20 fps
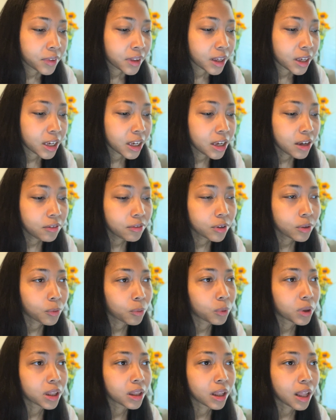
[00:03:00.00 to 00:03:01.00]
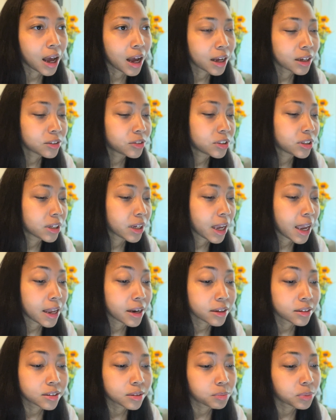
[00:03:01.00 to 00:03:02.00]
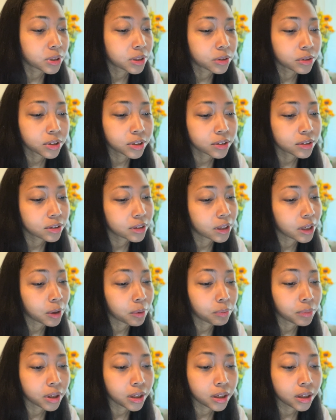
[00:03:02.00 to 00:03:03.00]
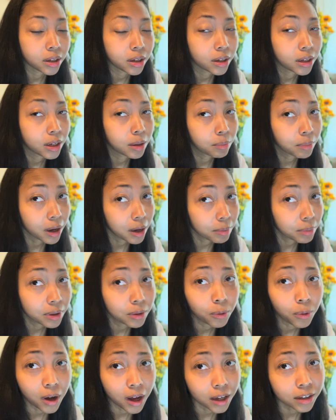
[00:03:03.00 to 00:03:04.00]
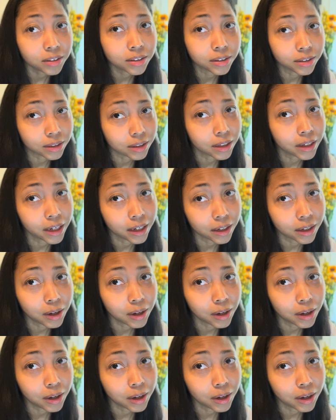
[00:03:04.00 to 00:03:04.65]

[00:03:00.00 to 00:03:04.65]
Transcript: Even when logic and experience tell me it might be wiser to let it